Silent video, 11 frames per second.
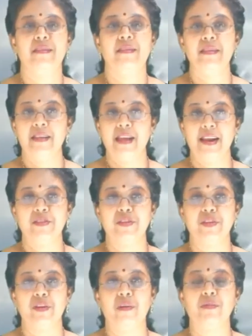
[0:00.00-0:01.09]
the
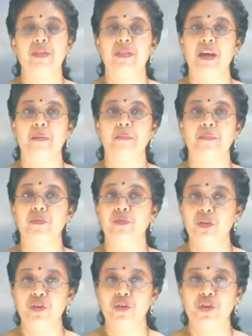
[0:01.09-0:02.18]
direction of the thumb
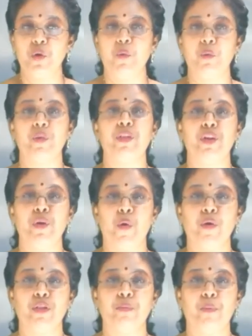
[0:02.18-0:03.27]
will show the
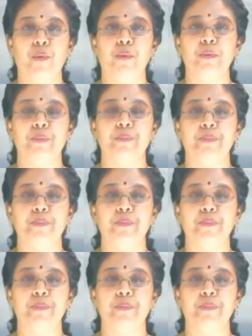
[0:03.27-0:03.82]
north pole.